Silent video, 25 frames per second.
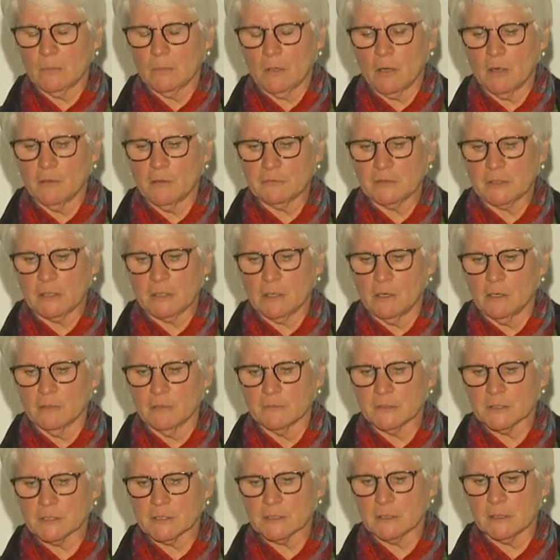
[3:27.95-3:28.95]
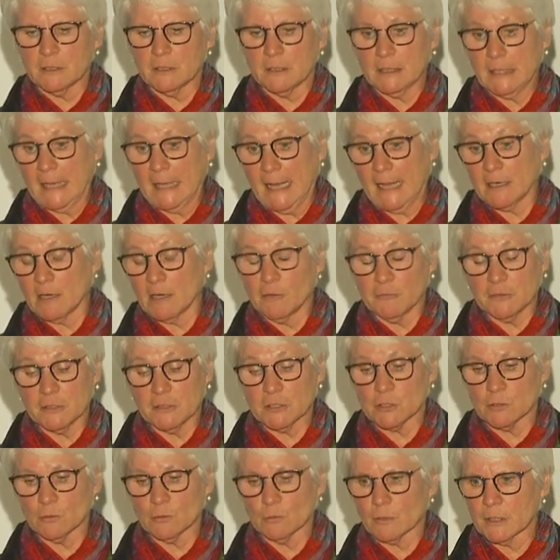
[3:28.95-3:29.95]
after harvest and
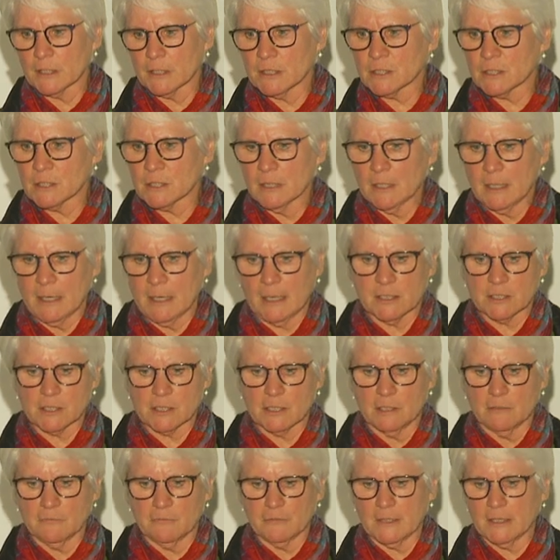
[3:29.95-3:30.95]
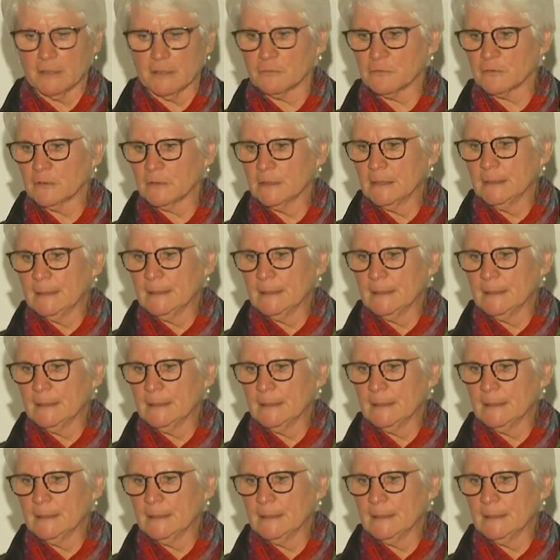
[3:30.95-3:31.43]
after storage and shelf life.